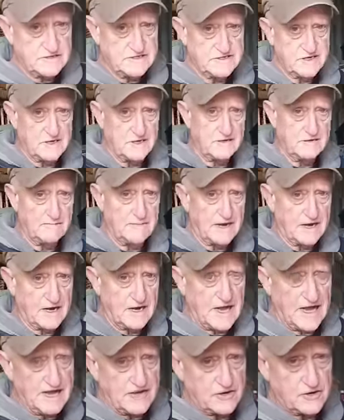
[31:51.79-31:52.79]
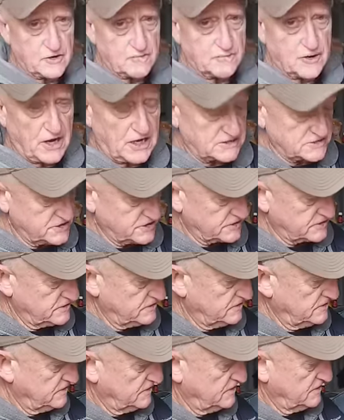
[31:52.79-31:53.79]
It's about an eight-year project.
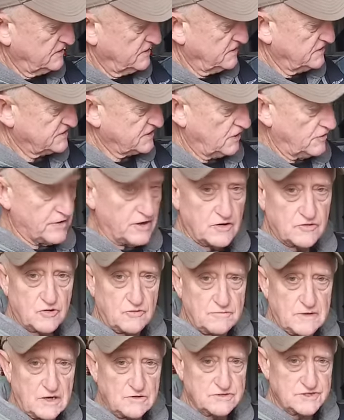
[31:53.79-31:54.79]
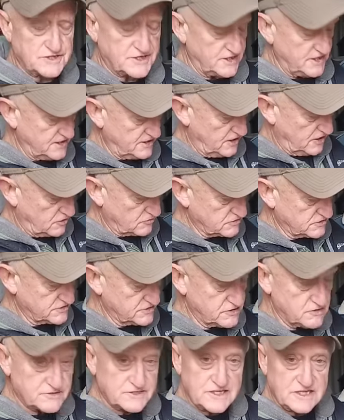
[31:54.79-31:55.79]
It's called Uncle Moses and Ed Hawkins,
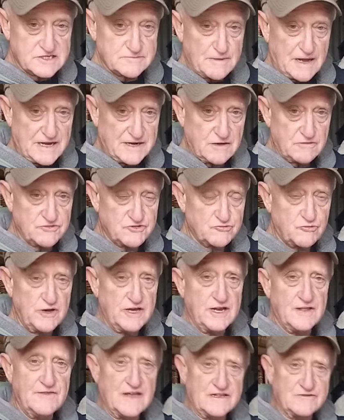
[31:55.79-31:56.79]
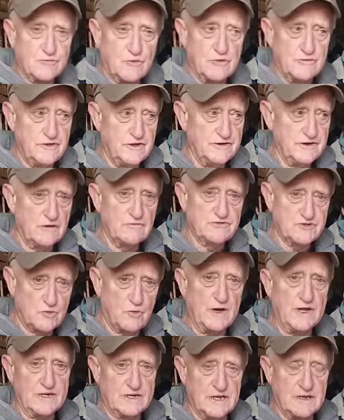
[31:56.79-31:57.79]
and you see it's by No Sweat, and that's where the No
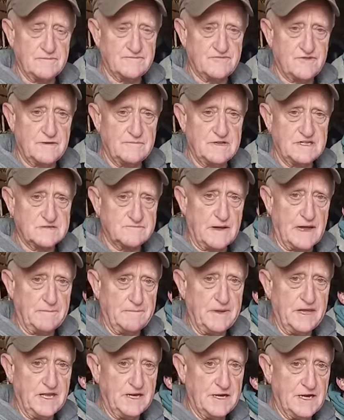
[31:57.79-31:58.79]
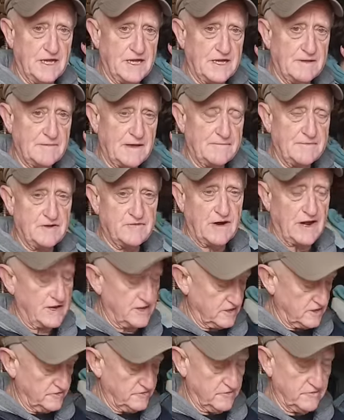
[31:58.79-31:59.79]
Sweat comes from. It's my pen name. I've been
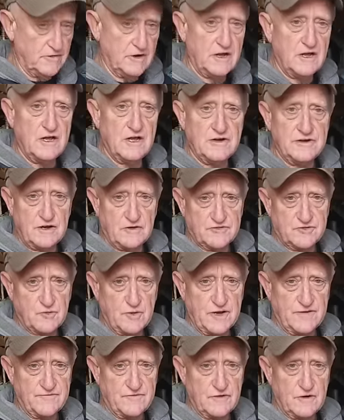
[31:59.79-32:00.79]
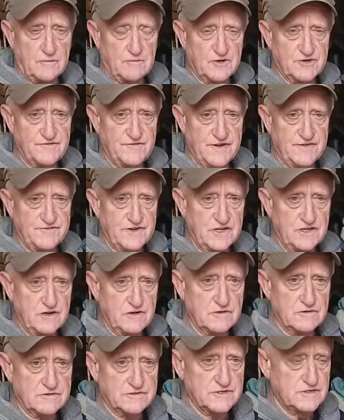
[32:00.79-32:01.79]
writing under No Sweat for almost 50
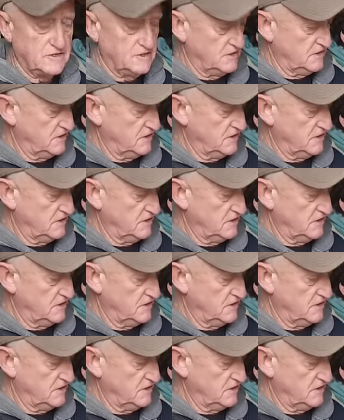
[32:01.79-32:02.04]
years.